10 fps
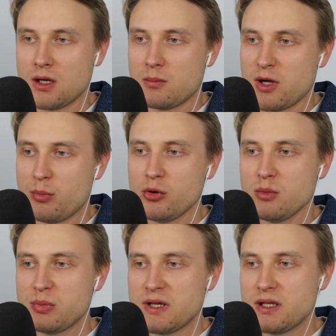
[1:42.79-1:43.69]
my
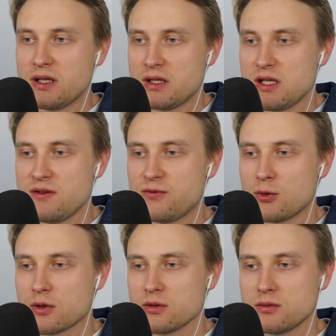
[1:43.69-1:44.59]
opponent played
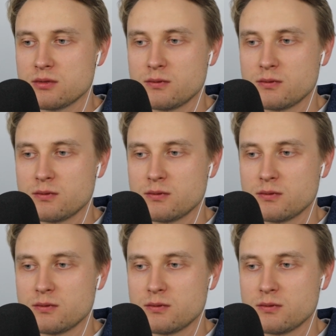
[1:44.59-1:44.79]
e4,